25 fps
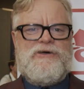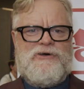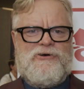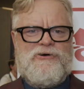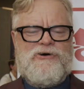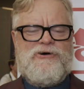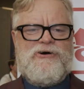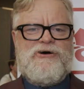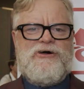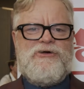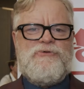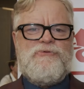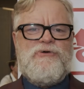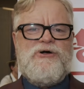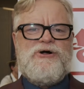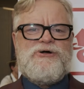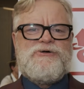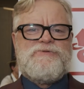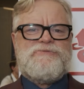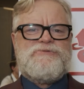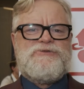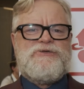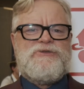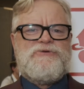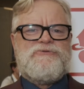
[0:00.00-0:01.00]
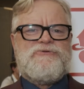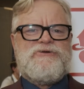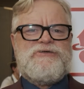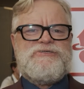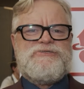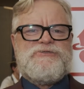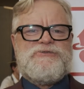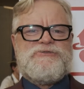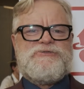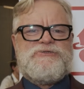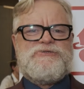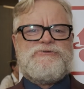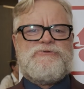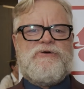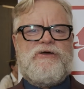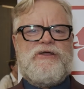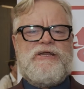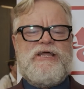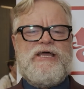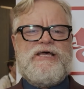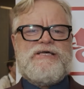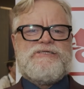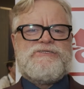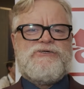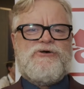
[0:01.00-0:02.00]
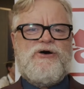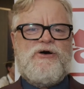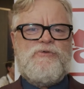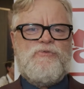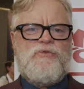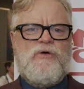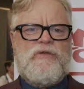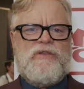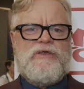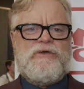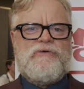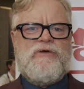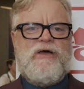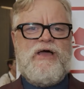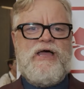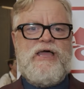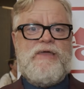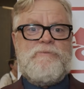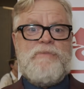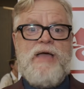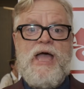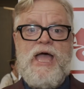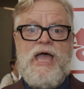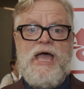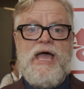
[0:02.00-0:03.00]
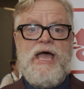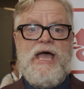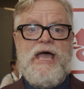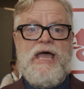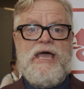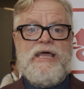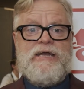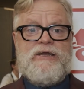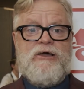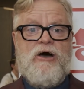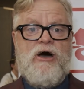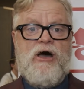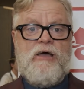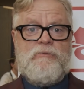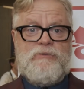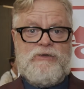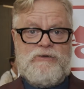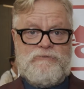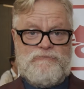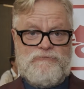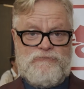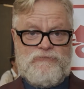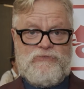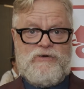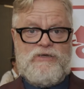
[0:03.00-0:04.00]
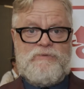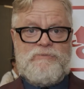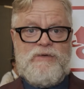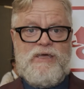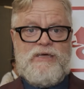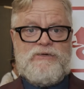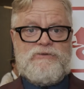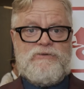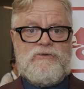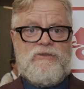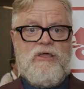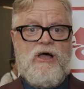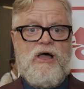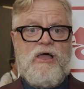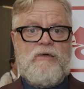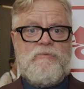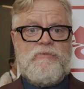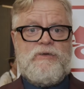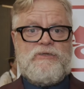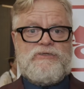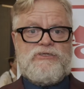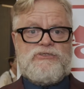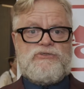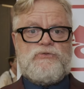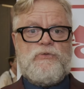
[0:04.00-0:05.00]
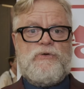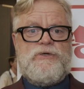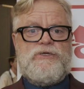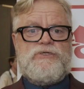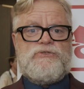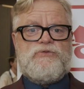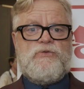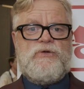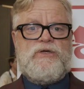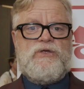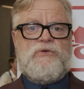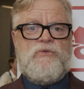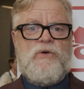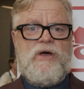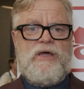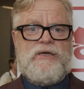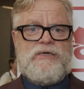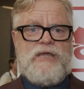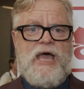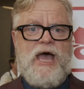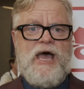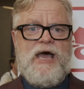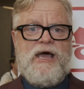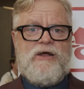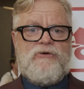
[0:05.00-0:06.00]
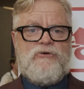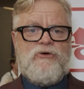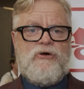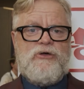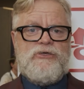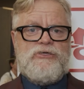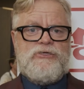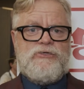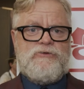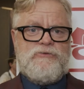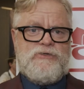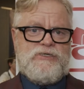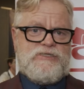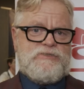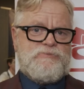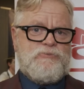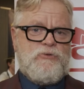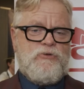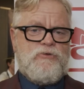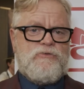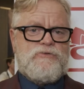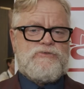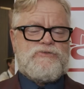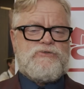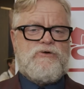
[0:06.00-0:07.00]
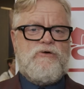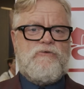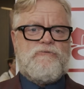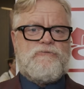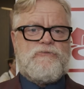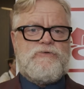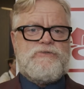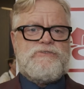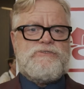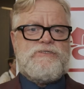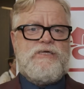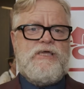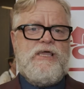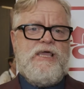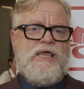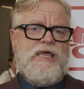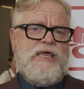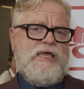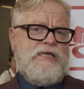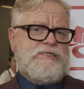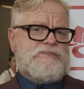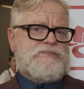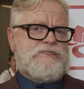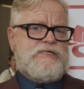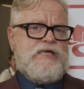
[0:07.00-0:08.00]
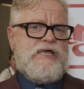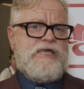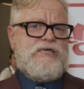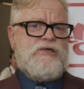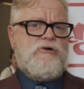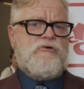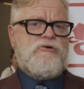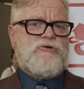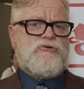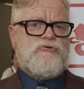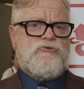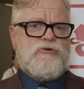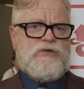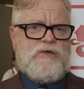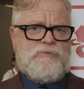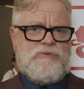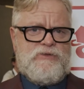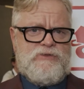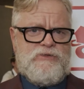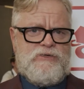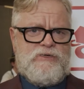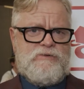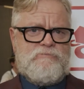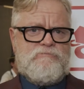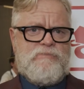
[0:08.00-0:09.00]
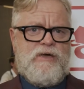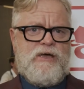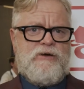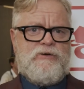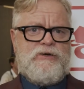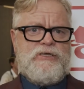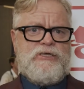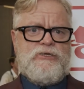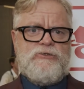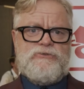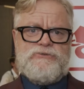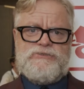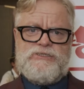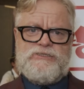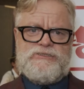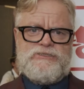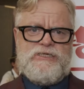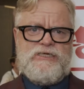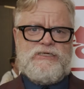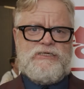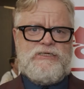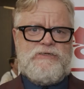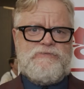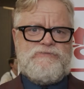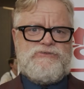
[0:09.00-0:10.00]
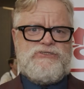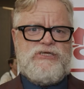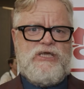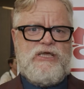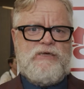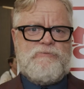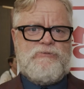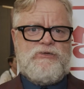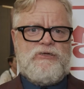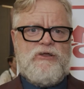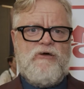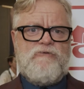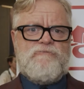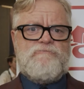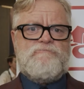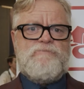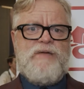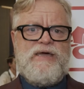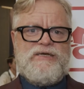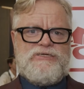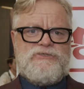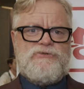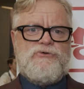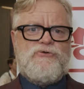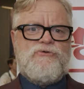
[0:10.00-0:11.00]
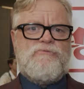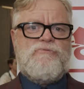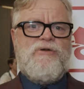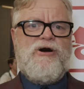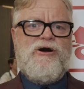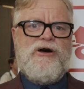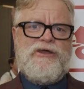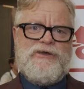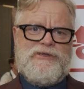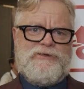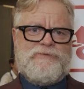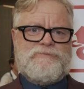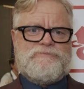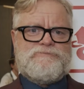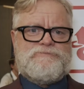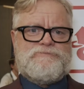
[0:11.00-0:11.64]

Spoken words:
Hi, welcome to the Resources Roadhouse. I'm Wally Graham and I'm in Fremantle. I'm at the 2021 RIU Explorers Conference, and today I caught up with Ian Murray, who's Executive Chairman of Matador Mining.